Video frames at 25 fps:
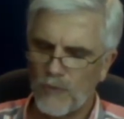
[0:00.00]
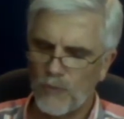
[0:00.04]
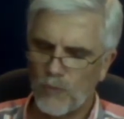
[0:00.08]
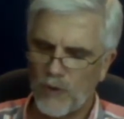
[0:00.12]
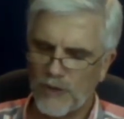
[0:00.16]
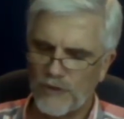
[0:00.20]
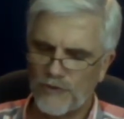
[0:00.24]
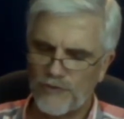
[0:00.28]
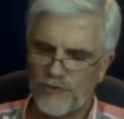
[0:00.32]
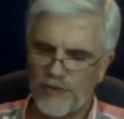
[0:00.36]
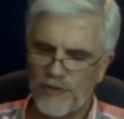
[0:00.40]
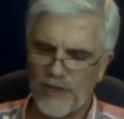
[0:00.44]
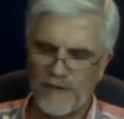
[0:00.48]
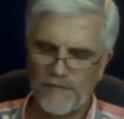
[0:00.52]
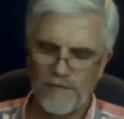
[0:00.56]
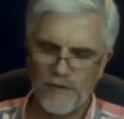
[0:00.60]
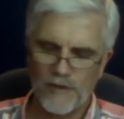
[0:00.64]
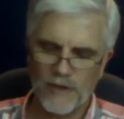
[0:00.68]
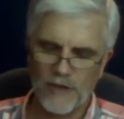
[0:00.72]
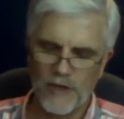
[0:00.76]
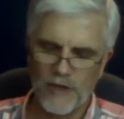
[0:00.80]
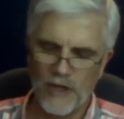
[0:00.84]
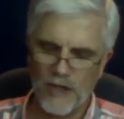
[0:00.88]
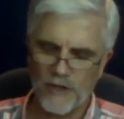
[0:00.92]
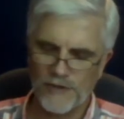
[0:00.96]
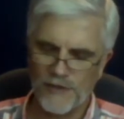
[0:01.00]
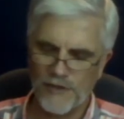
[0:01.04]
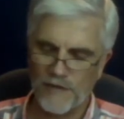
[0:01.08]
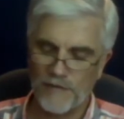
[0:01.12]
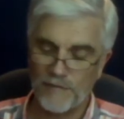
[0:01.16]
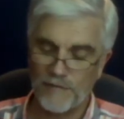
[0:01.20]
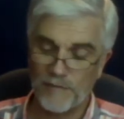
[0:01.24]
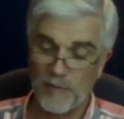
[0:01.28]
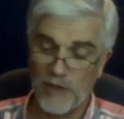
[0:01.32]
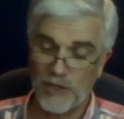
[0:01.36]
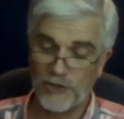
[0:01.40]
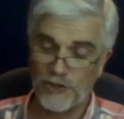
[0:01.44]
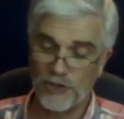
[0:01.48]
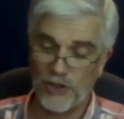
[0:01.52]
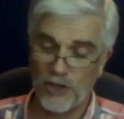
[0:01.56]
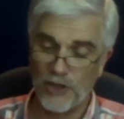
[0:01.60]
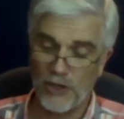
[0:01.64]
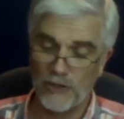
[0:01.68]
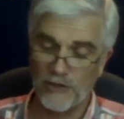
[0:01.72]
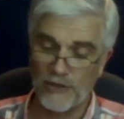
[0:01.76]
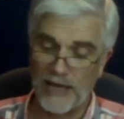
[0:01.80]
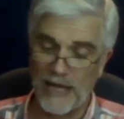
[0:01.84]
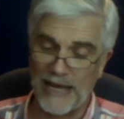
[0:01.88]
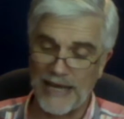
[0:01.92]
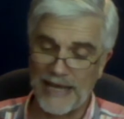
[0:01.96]
One dreadful glance over my
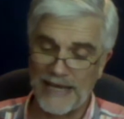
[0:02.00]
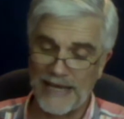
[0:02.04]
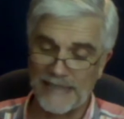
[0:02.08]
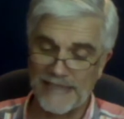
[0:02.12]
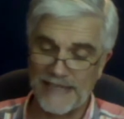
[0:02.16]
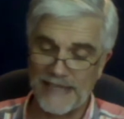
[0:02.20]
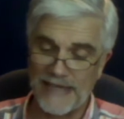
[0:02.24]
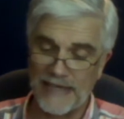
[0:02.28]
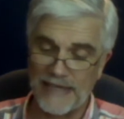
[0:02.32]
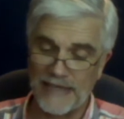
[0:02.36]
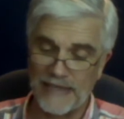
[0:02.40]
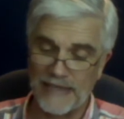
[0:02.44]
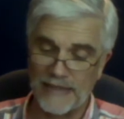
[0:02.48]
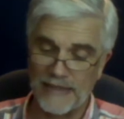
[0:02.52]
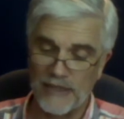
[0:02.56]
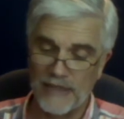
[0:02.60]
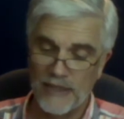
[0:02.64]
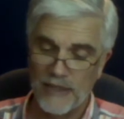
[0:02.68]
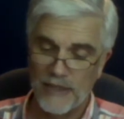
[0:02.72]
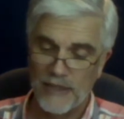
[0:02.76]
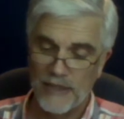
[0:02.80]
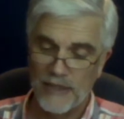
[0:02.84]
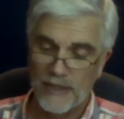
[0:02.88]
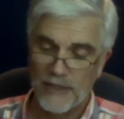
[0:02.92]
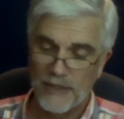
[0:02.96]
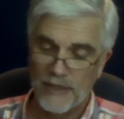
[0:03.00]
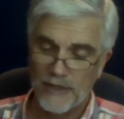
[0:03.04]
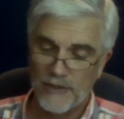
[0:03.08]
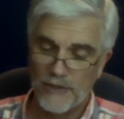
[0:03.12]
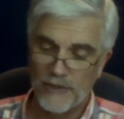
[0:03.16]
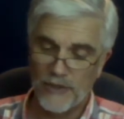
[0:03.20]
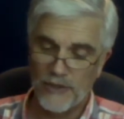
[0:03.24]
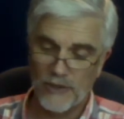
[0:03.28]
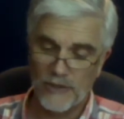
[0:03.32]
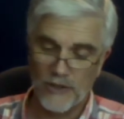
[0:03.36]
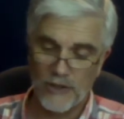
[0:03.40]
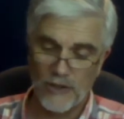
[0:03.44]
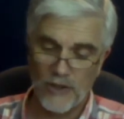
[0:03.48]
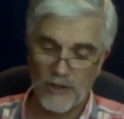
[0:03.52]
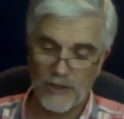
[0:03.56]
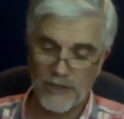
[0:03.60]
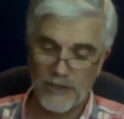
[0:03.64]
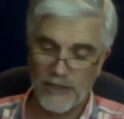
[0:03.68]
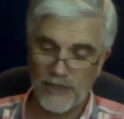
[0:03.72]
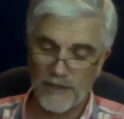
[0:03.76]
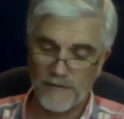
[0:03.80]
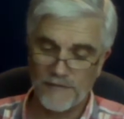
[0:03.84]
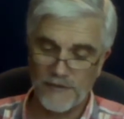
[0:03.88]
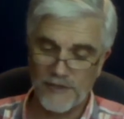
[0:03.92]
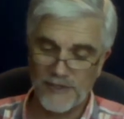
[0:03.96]
shoulder I essayed, not long
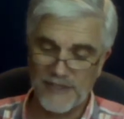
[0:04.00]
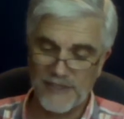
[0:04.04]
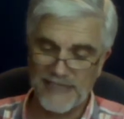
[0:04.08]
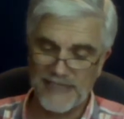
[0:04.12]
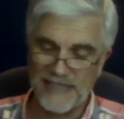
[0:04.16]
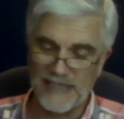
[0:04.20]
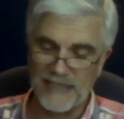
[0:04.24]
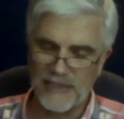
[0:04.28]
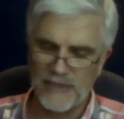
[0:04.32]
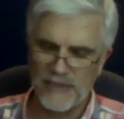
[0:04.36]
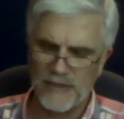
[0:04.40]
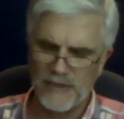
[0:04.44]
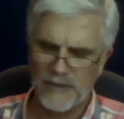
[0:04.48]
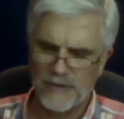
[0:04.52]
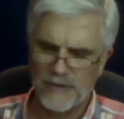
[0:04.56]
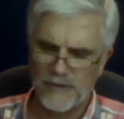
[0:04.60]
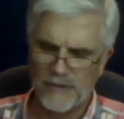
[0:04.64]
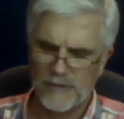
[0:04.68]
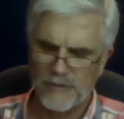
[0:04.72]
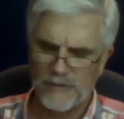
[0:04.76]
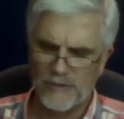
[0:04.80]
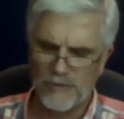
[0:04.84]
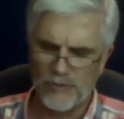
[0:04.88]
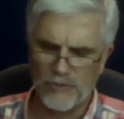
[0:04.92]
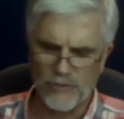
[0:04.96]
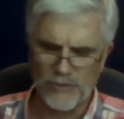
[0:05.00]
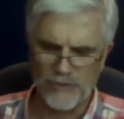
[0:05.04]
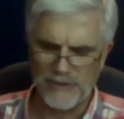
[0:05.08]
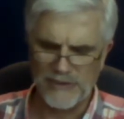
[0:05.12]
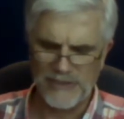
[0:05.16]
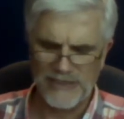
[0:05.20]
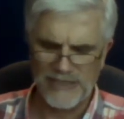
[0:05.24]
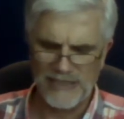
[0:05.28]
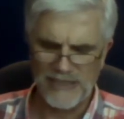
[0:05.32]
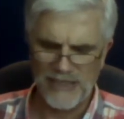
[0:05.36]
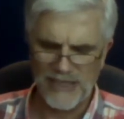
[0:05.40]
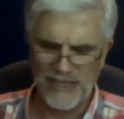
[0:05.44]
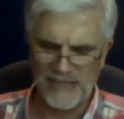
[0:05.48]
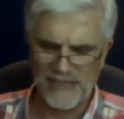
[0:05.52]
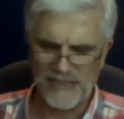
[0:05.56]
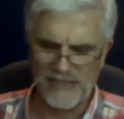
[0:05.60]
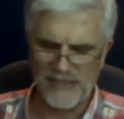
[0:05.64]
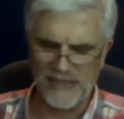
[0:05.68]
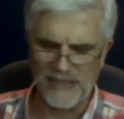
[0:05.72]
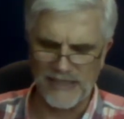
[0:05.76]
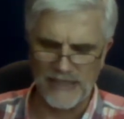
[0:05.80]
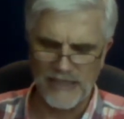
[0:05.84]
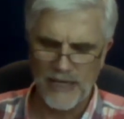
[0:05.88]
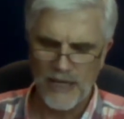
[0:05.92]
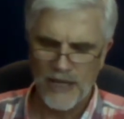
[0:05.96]
enough to see, or did I
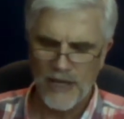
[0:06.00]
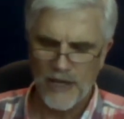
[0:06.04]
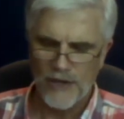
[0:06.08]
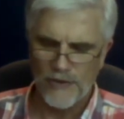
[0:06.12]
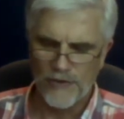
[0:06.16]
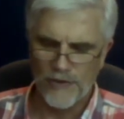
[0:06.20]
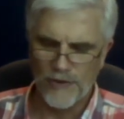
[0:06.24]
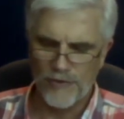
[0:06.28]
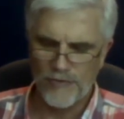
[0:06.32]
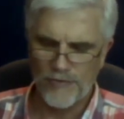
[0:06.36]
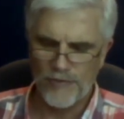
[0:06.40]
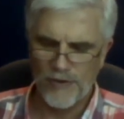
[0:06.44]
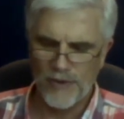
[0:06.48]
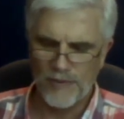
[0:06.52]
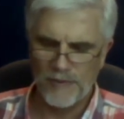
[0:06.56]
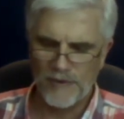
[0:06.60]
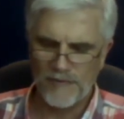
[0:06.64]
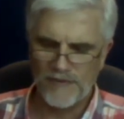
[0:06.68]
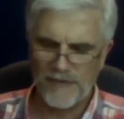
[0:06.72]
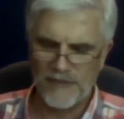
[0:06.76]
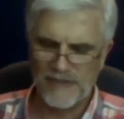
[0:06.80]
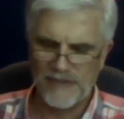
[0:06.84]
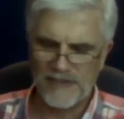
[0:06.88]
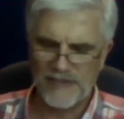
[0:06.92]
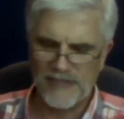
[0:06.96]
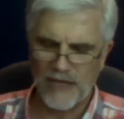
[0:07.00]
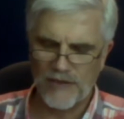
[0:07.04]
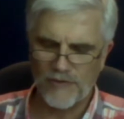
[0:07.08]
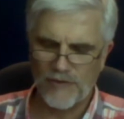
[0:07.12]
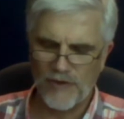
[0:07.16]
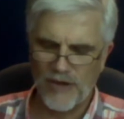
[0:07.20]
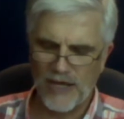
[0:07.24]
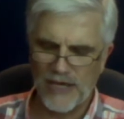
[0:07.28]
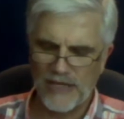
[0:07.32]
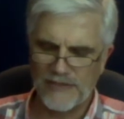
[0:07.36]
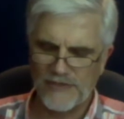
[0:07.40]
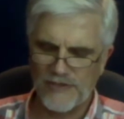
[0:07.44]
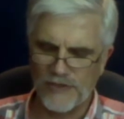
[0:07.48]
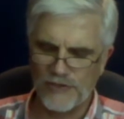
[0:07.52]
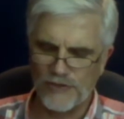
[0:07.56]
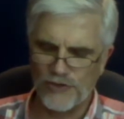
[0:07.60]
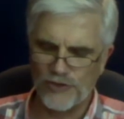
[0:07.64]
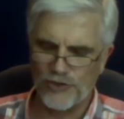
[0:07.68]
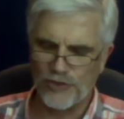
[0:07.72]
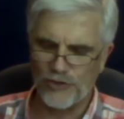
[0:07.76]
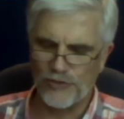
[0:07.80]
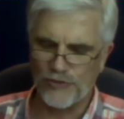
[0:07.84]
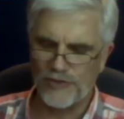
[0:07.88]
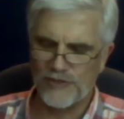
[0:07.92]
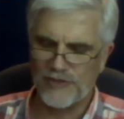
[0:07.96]
see, the rim of the sunrise that
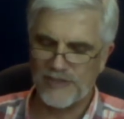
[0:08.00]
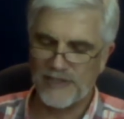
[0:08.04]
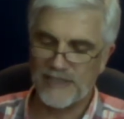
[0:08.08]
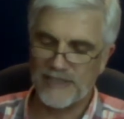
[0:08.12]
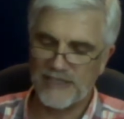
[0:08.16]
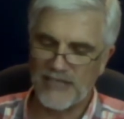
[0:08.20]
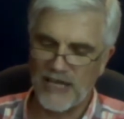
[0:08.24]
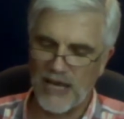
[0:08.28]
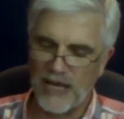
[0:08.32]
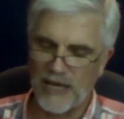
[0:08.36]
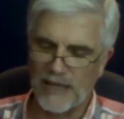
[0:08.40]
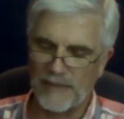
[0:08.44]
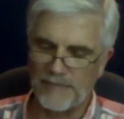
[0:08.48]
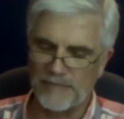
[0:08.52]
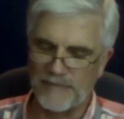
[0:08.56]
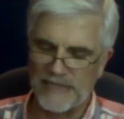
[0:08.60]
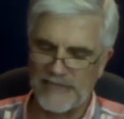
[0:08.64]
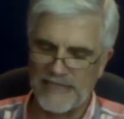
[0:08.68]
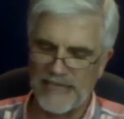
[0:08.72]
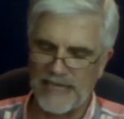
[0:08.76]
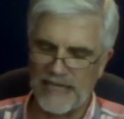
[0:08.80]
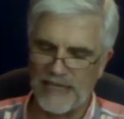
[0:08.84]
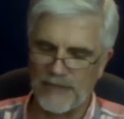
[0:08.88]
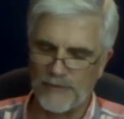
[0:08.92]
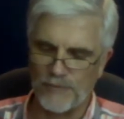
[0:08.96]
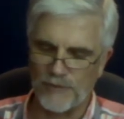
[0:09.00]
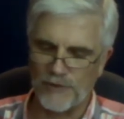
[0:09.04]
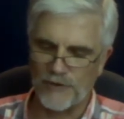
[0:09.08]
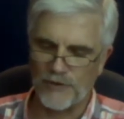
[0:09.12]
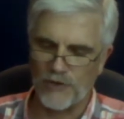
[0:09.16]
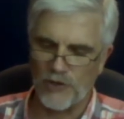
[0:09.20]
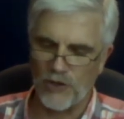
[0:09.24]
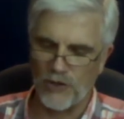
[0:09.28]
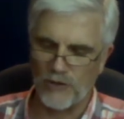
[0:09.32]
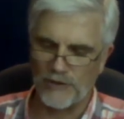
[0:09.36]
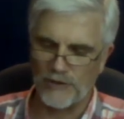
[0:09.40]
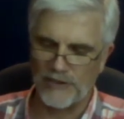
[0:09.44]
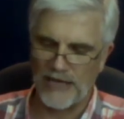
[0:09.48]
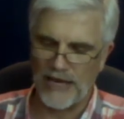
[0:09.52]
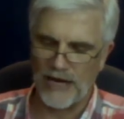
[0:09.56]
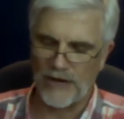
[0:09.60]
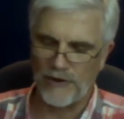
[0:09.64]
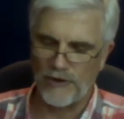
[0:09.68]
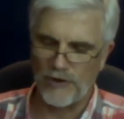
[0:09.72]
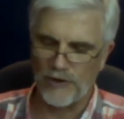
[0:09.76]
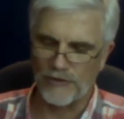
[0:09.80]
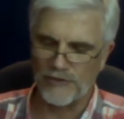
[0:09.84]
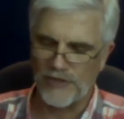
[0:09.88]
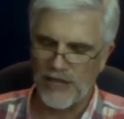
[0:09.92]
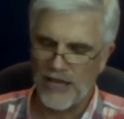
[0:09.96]
shoots time dead with golden
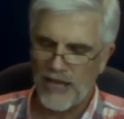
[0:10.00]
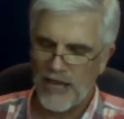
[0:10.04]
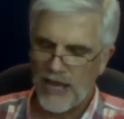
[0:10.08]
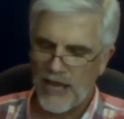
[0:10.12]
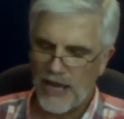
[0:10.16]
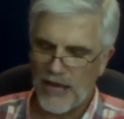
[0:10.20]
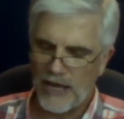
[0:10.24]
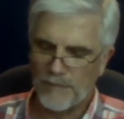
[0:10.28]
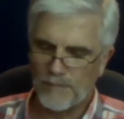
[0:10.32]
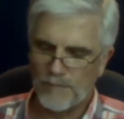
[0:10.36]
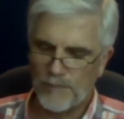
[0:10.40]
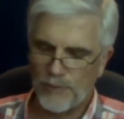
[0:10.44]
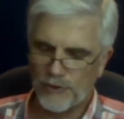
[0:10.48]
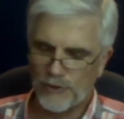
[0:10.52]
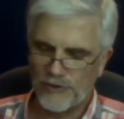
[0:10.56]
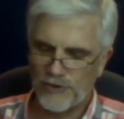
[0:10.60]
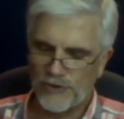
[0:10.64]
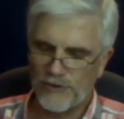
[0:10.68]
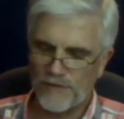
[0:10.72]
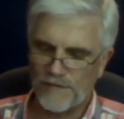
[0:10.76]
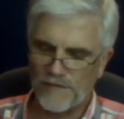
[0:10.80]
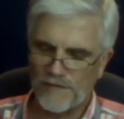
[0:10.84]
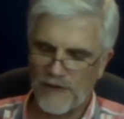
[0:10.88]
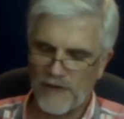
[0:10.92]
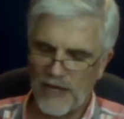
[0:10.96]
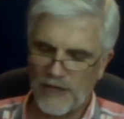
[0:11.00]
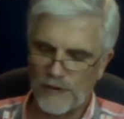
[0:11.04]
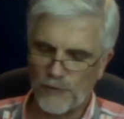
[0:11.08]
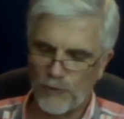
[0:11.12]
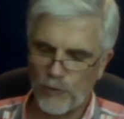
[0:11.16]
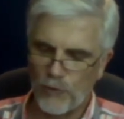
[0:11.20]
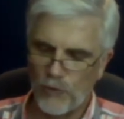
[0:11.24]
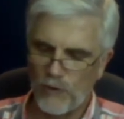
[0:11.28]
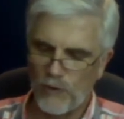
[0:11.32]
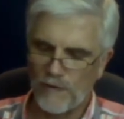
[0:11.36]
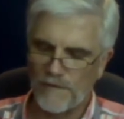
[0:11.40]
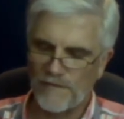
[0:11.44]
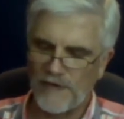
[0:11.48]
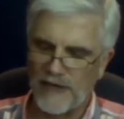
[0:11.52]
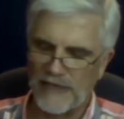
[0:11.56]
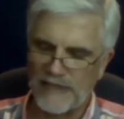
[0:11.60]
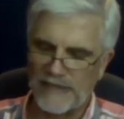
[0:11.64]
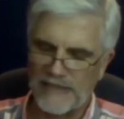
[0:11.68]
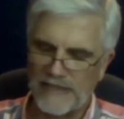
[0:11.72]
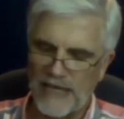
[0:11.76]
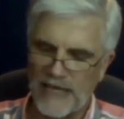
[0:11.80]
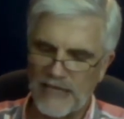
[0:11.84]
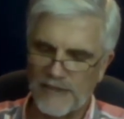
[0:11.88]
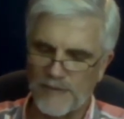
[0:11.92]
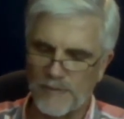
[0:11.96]
arrows and puts to flight all
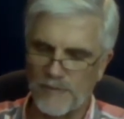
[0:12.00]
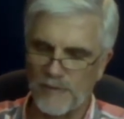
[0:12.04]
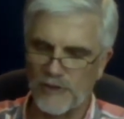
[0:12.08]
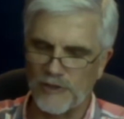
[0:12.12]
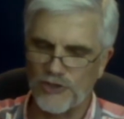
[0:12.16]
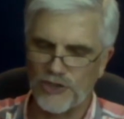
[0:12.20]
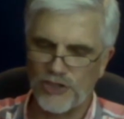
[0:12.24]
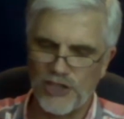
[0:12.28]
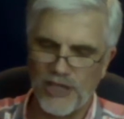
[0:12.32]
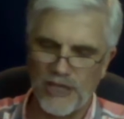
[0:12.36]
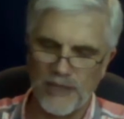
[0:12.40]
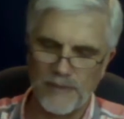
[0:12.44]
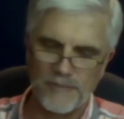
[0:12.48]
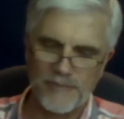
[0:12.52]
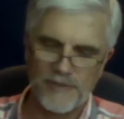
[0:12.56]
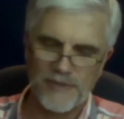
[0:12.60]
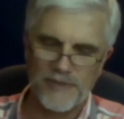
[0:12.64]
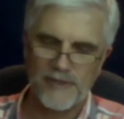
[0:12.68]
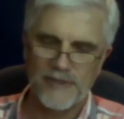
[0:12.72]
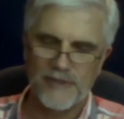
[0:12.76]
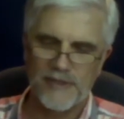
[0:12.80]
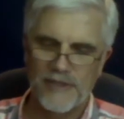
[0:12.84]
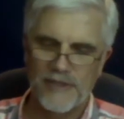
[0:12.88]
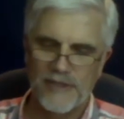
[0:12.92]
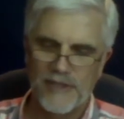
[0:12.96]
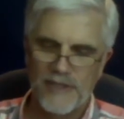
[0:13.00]
phantasmal shapes.